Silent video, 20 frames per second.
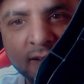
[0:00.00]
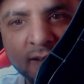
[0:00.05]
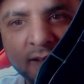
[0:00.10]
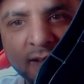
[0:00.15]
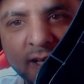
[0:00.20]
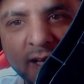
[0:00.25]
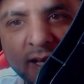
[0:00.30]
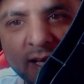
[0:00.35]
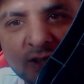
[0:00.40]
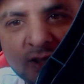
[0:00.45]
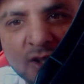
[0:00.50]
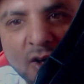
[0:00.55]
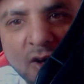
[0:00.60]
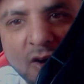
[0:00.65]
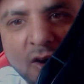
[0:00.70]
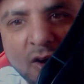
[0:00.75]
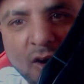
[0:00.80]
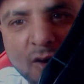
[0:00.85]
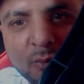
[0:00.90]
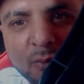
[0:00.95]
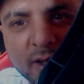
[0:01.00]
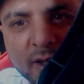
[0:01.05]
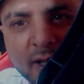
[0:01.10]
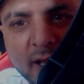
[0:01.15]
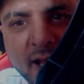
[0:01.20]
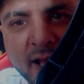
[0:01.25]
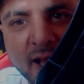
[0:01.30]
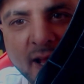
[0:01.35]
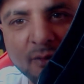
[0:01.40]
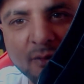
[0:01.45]
It has an R with an
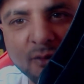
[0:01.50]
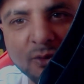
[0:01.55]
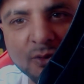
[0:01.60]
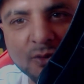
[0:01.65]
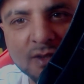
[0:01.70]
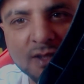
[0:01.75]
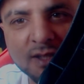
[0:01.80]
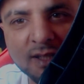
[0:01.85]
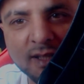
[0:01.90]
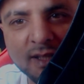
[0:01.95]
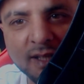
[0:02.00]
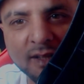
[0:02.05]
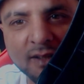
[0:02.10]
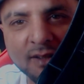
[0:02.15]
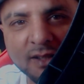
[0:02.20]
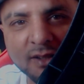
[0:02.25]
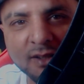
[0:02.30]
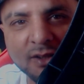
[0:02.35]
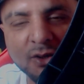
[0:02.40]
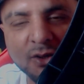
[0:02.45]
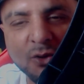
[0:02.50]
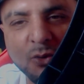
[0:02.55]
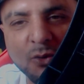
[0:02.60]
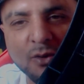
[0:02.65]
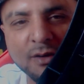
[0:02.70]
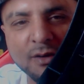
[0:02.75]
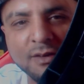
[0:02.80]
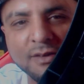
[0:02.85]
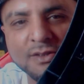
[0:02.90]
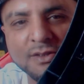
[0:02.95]
arrow. You see there? Look in the
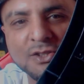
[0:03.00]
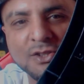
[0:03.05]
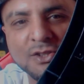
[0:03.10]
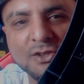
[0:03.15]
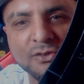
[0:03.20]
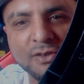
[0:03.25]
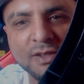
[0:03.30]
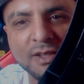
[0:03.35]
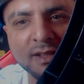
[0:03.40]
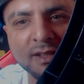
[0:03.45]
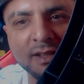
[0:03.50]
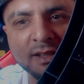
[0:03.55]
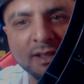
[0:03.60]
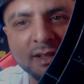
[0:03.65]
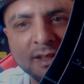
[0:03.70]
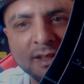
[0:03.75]
corner of the screen.